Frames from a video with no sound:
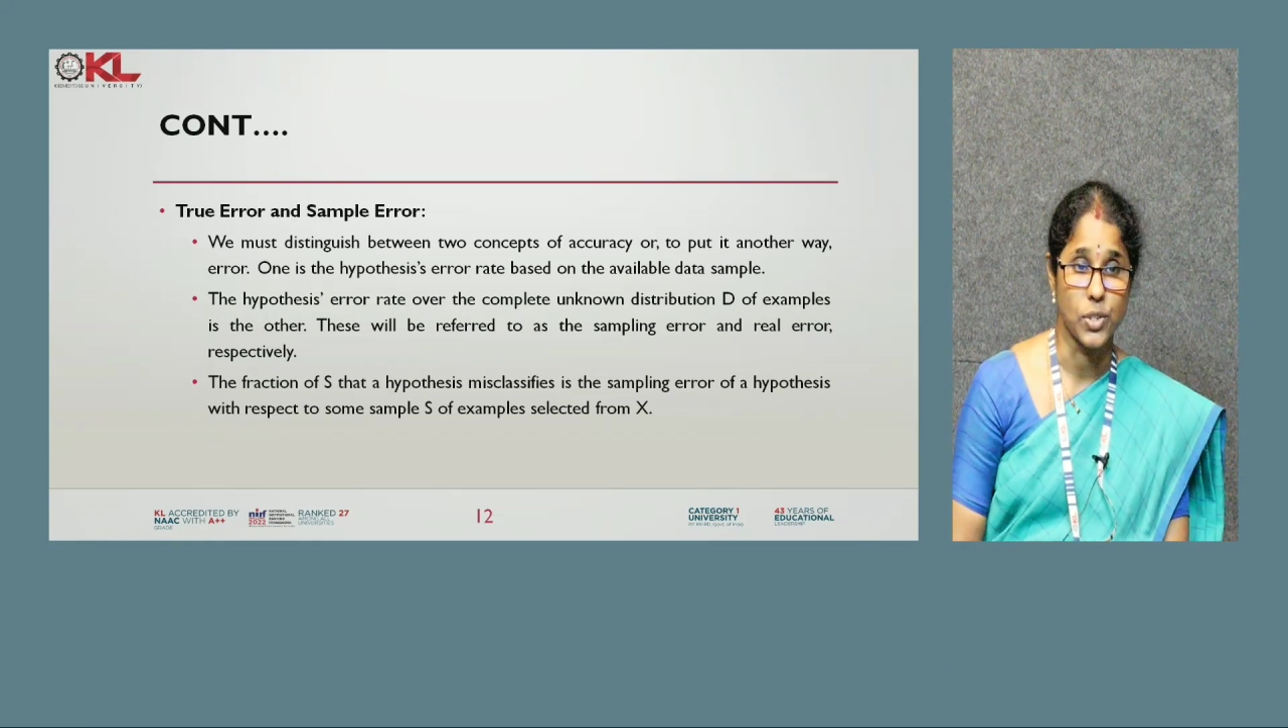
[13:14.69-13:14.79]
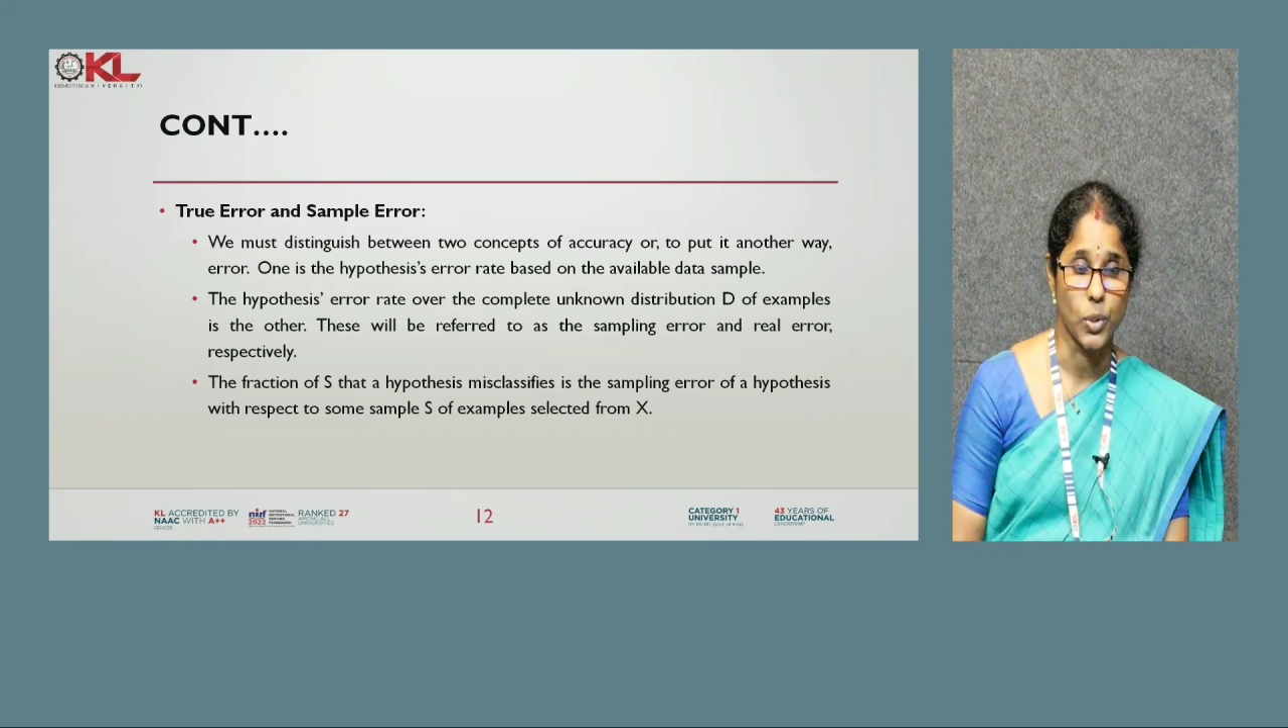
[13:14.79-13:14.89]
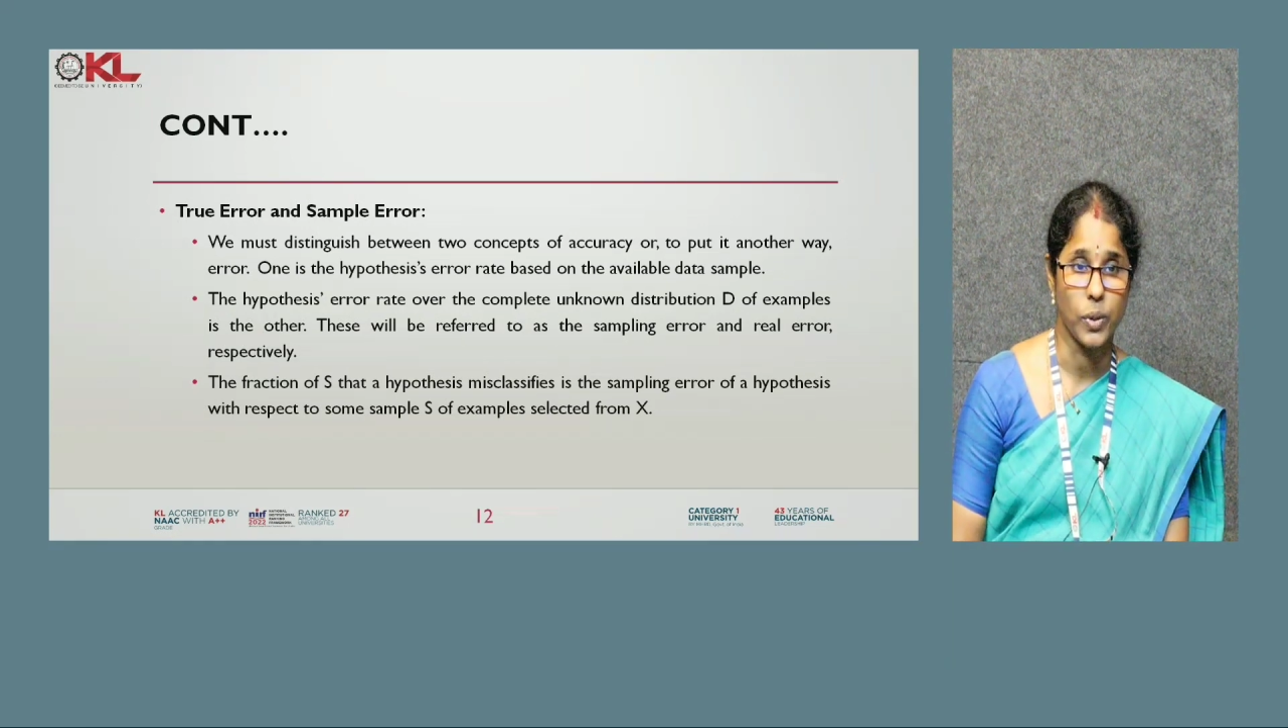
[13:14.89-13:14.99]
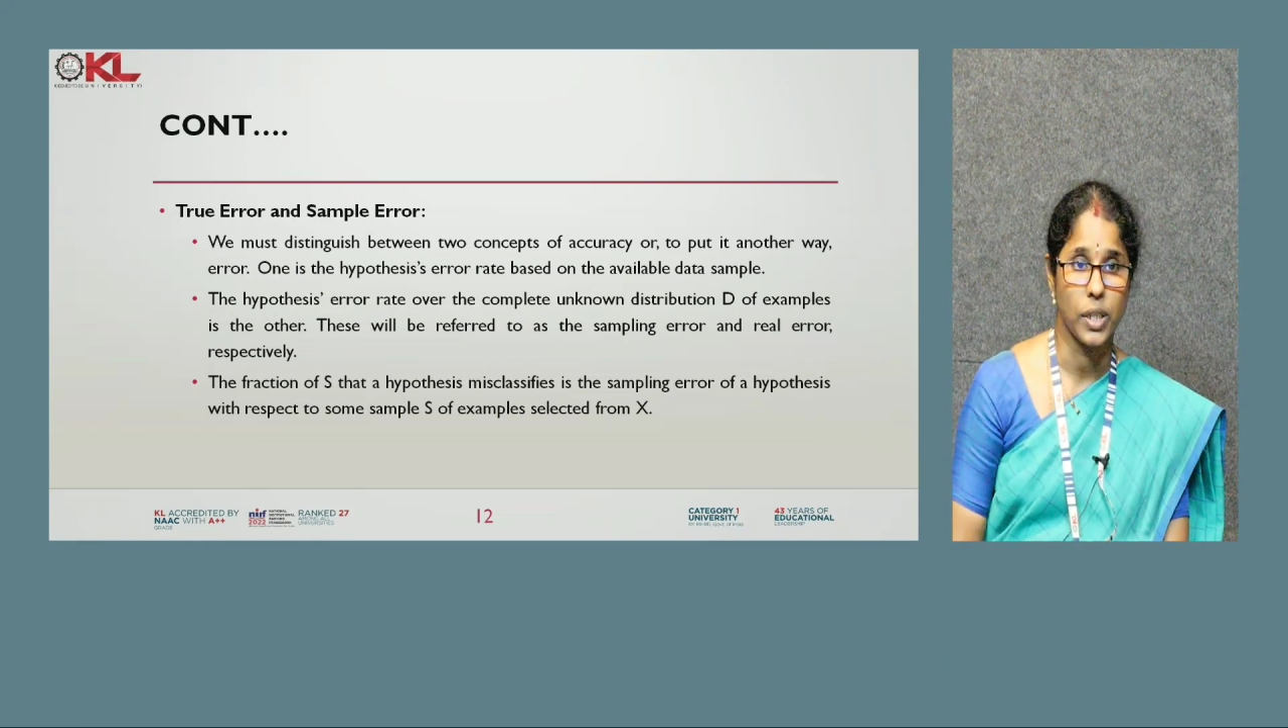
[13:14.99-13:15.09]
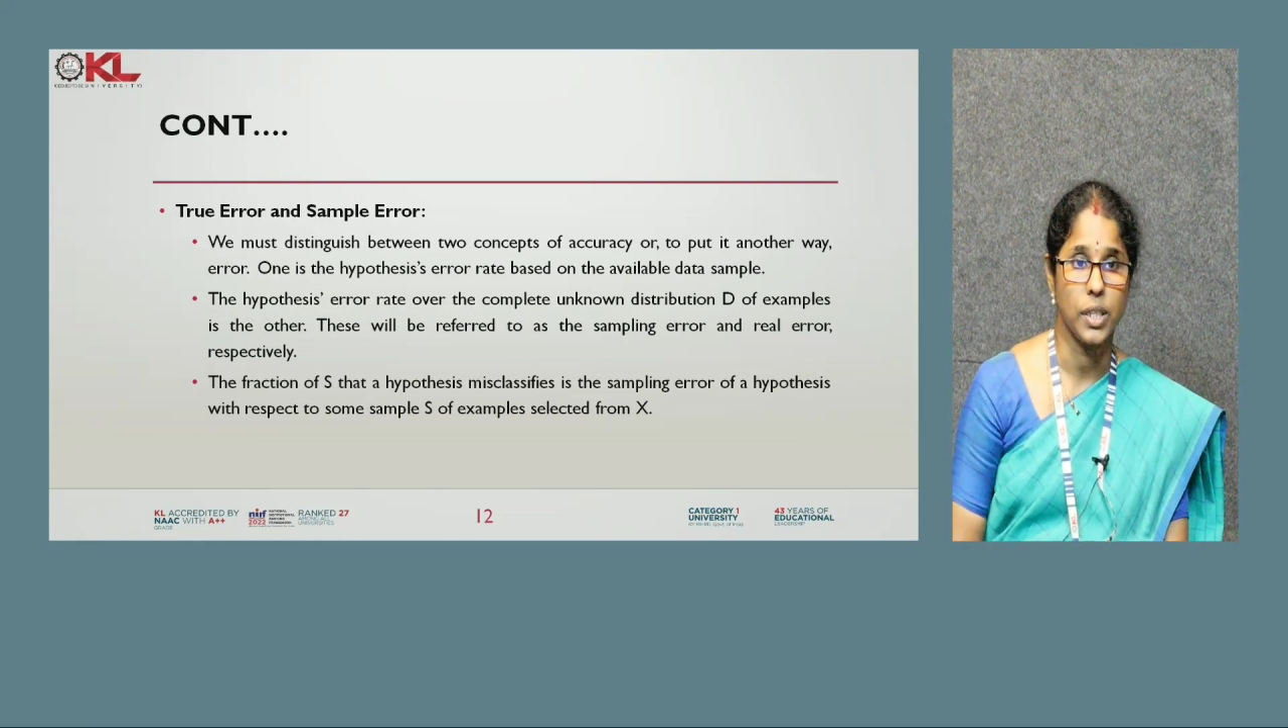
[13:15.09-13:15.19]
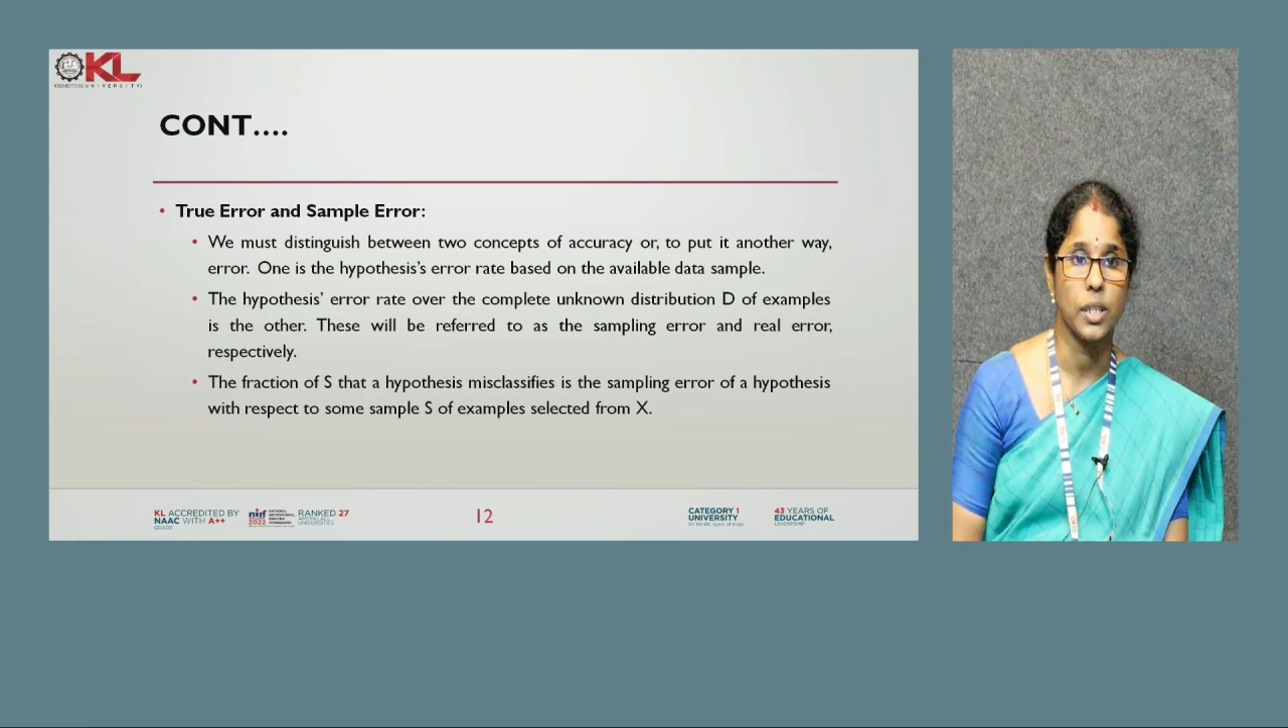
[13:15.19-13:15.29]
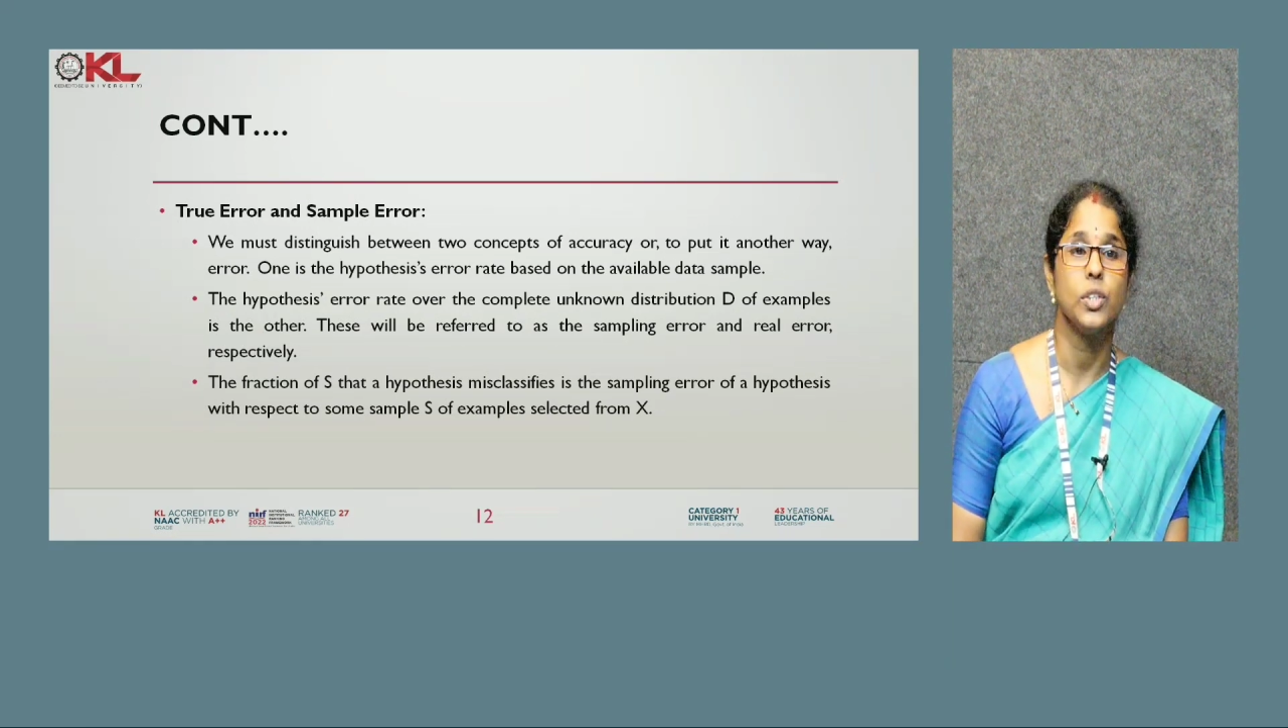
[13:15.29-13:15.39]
over here.